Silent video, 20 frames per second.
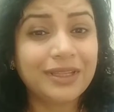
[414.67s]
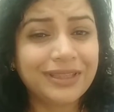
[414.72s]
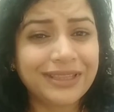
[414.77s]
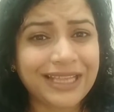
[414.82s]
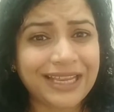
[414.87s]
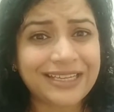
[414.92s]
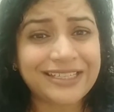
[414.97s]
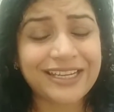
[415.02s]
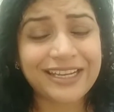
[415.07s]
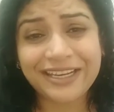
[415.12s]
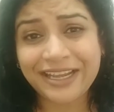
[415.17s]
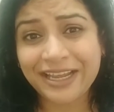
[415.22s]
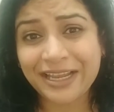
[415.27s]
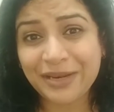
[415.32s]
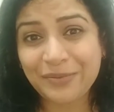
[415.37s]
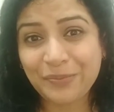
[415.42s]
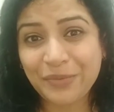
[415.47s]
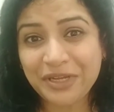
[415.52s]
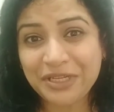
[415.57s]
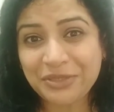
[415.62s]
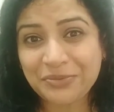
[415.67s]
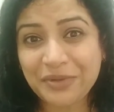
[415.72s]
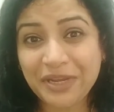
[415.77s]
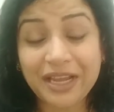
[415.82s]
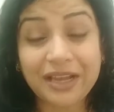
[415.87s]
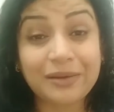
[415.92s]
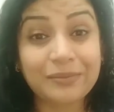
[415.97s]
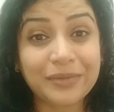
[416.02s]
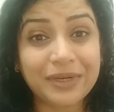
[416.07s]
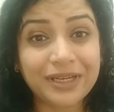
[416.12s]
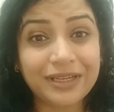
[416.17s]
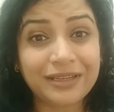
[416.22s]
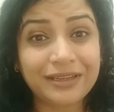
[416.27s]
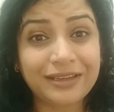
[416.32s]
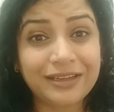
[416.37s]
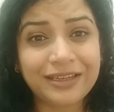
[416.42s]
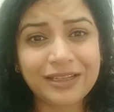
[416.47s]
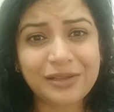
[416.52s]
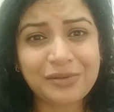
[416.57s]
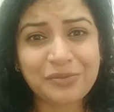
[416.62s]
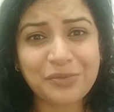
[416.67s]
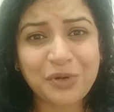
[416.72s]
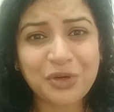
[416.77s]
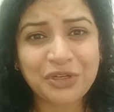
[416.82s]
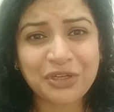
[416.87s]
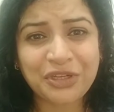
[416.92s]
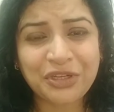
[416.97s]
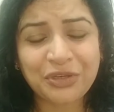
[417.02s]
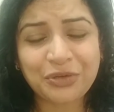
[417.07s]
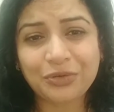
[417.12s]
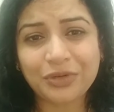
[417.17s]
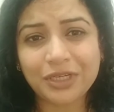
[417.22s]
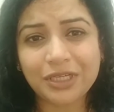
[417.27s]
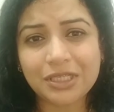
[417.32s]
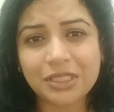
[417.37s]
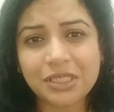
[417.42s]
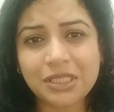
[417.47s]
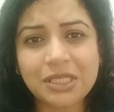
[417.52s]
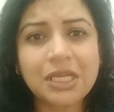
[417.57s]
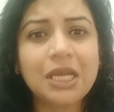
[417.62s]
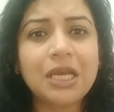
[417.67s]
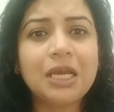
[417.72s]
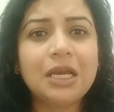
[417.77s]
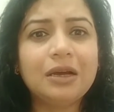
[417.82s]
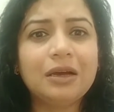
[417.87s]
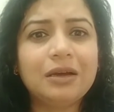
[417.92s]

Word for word: that can help us become a little more curious,